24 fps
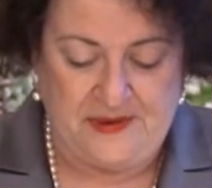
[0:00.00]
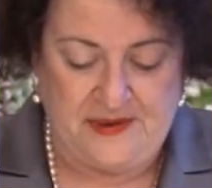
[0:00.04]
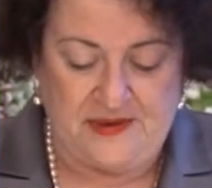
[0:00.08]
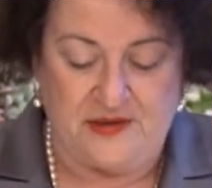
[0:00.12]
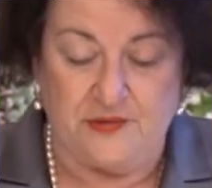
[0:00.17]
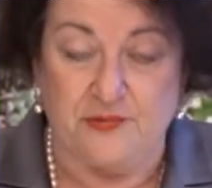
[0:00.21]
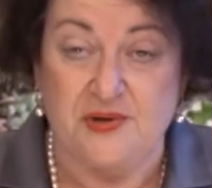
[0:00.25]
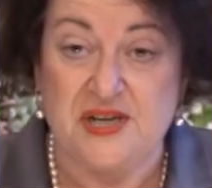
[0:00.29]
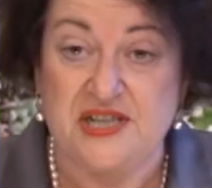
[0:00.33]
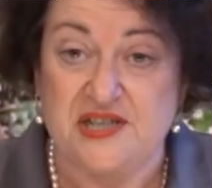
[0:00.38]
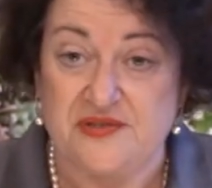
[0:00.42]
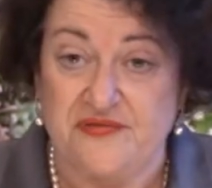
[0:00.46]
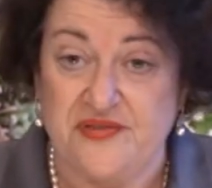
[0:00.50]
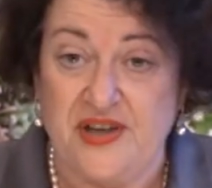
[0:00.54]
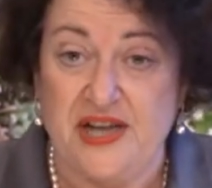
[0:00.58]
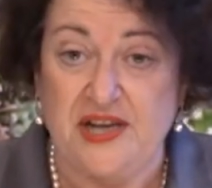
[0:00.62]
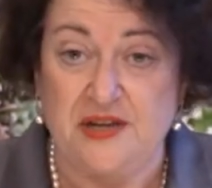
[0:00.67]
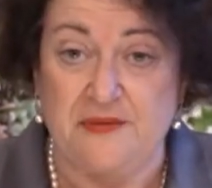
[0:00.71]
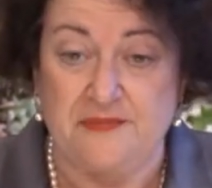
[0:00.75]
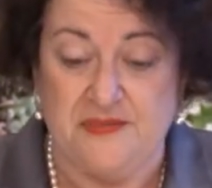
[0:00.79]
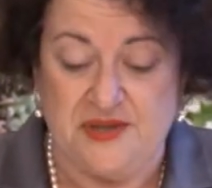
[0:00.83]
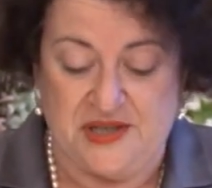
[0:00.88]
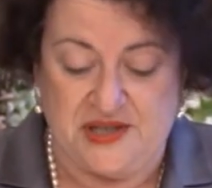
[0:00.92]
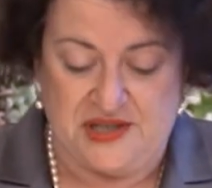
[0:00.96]
The
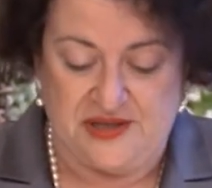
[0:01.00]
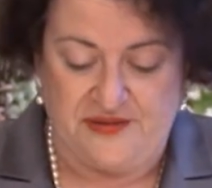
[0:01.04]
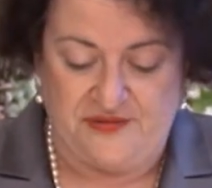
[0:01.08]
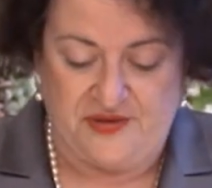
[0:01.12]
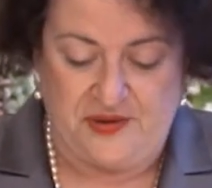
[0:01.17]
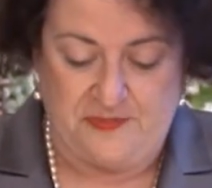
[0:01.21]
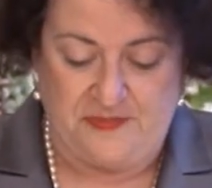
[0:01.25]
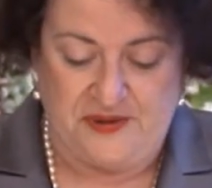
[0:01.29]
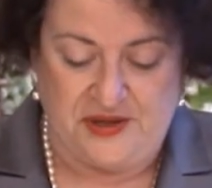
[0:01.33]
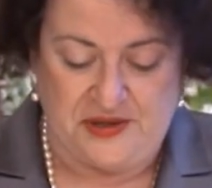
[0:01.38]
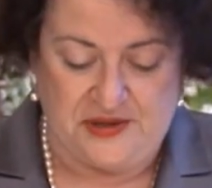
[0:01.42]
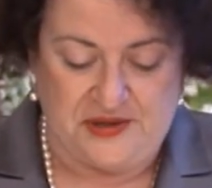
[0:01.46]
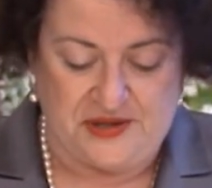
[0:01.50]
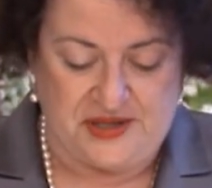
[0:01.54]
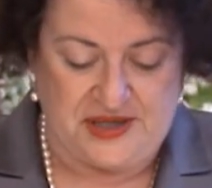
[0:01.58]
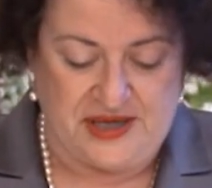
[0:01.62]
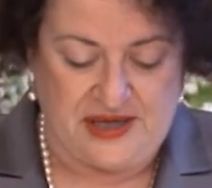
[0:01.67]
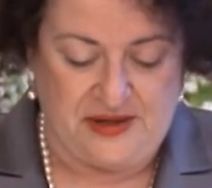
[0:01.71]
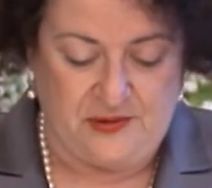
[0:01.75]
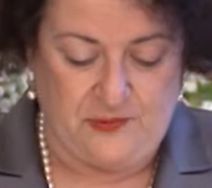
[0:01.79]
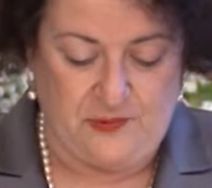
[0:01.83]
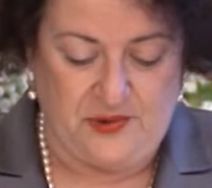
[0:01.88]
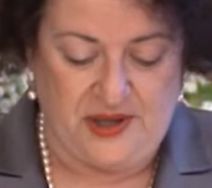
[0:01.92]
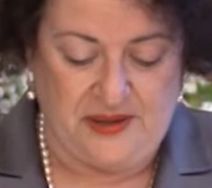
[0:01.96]
redevelopment of the
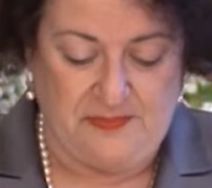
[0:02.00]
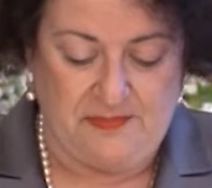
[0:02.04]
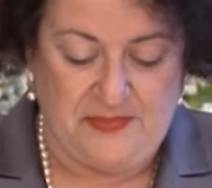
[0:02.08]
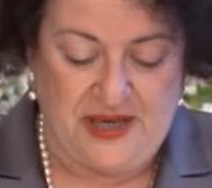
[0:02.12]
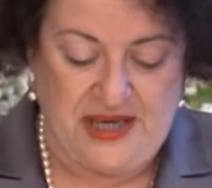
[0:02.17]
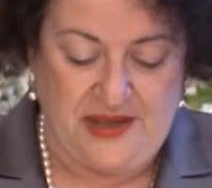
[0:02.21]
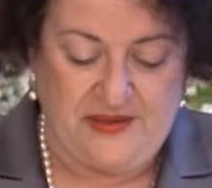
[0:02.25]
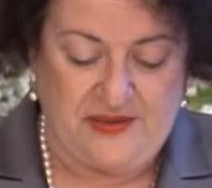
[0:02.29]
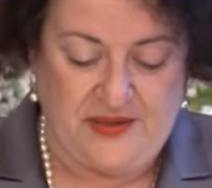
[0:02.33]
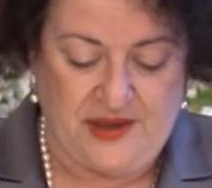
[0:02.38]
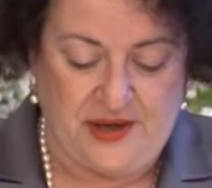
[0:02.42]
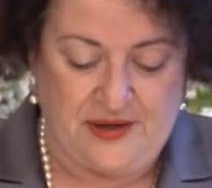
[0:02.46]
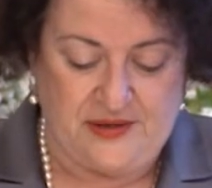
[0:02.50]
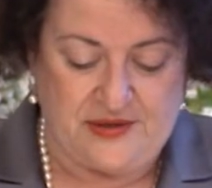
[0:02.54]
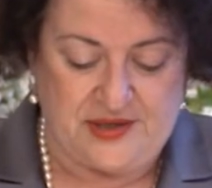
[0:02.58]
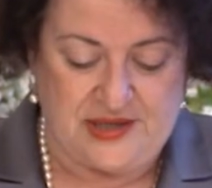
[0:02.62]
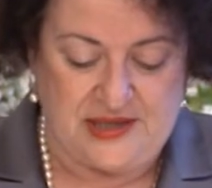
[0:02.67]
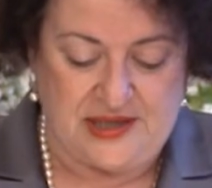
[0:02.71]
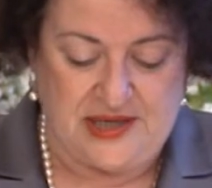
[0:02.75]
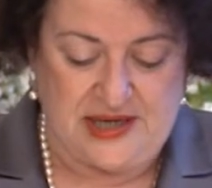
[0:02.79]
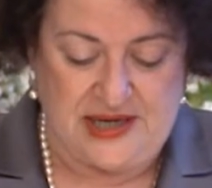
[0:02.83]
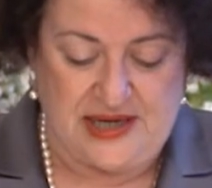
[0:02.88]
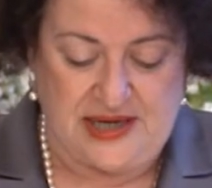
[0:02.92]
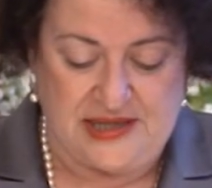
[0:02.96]
building will meet those
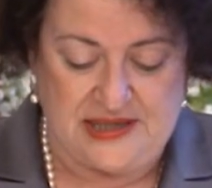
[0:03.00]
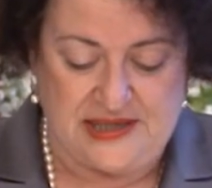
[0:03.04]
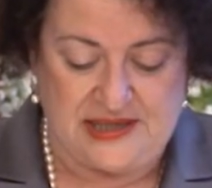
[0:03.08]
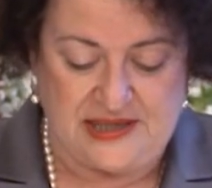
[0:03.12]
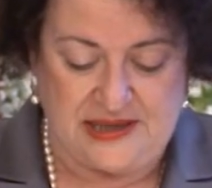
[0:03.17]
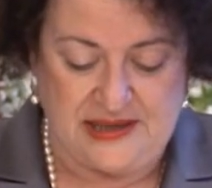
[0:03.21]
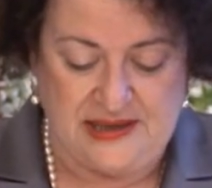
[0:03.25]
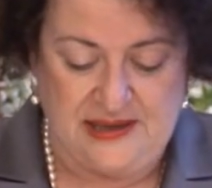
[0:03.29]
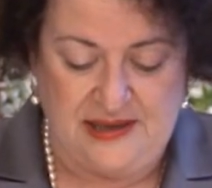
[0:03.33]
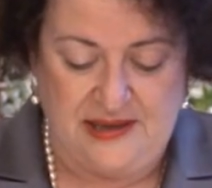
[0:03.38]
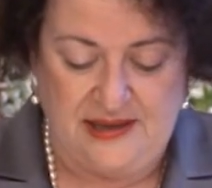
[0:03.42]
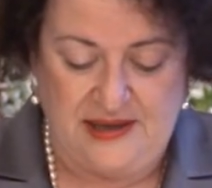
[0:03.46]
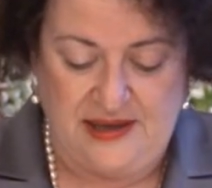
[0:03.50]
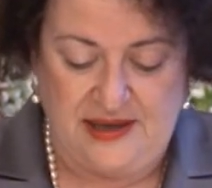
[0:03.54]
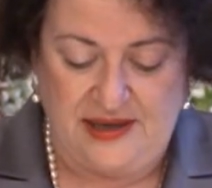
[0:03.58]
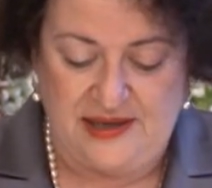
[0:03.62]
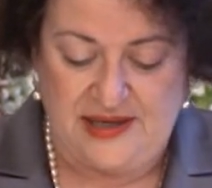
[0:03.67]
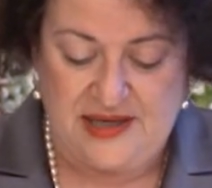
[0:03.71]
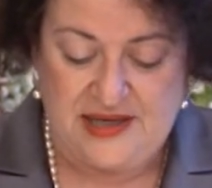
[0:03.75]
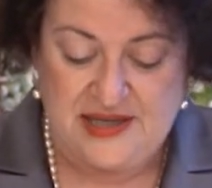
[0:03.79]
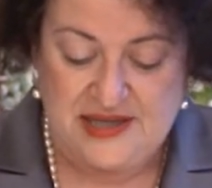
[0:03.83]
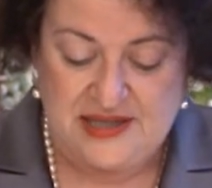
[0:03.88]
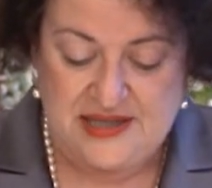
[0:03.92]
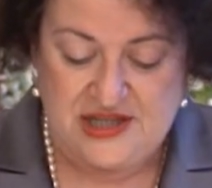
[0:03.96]
needs and
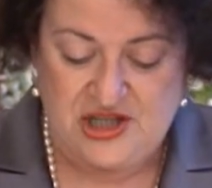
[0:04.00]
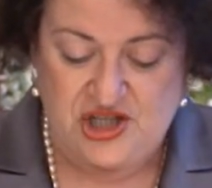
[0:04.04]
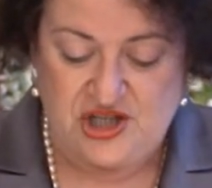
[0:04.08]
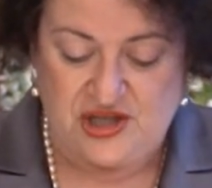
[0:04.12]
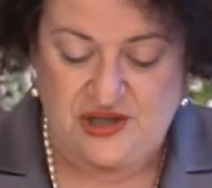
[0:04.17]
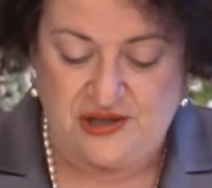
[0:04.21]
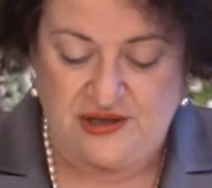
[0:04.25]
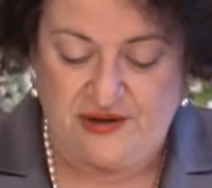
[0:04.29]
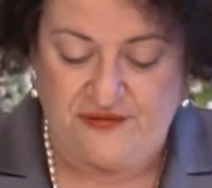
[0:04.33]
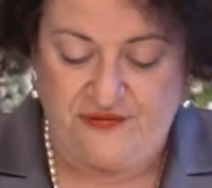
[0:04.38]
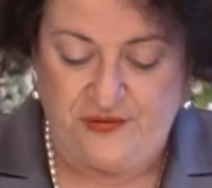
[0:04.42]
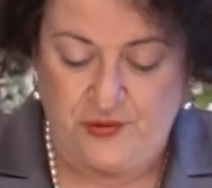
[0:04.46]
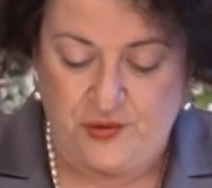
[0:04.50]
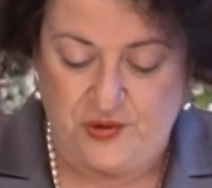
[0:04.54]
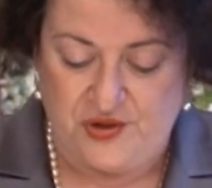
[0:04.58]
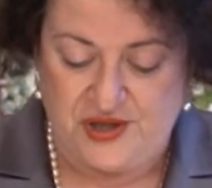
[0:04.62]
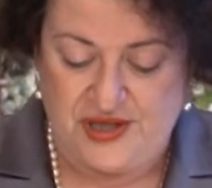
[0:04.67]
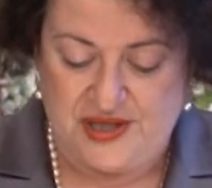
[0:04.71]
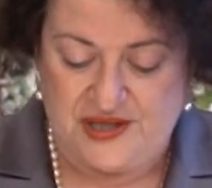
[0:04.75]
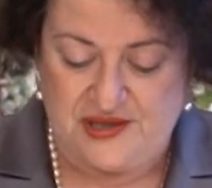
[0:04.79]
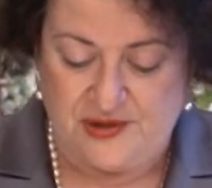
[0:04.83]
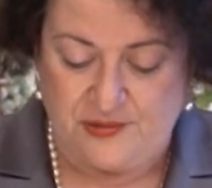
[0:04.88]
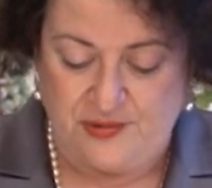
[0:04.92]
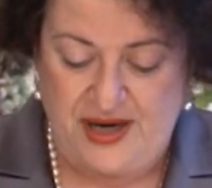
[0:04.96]
in addition afford
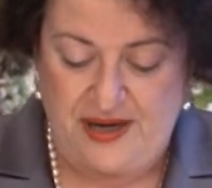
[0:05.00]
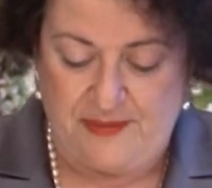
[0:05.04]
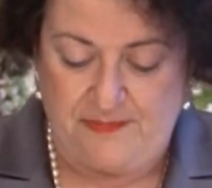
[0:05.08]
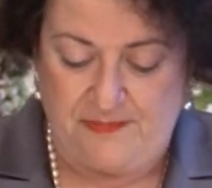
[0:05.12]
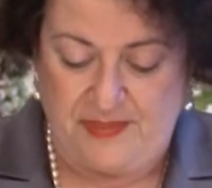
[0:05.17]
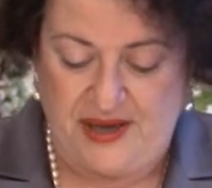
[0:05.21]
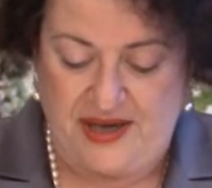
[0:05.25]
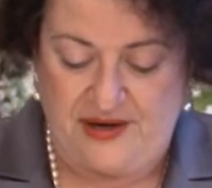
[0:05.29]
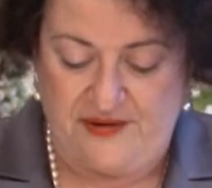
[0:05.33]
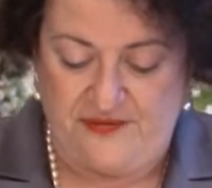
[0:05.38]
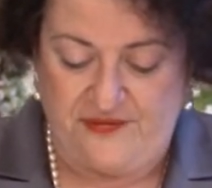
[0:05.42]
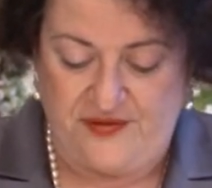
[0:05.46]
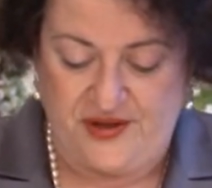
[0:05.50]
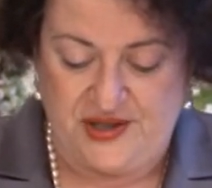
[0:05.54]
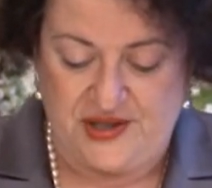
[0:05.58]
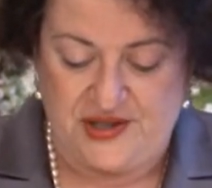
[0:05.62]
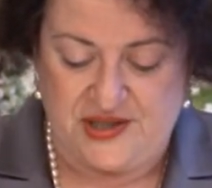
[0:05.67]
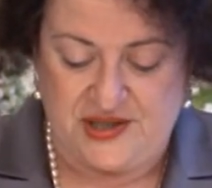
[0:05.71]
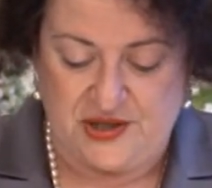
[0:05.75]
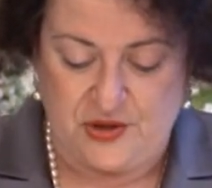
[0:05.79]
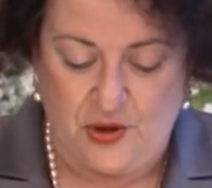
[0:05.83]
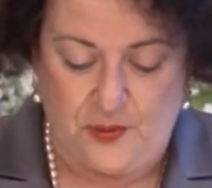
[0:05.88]
us great benefits and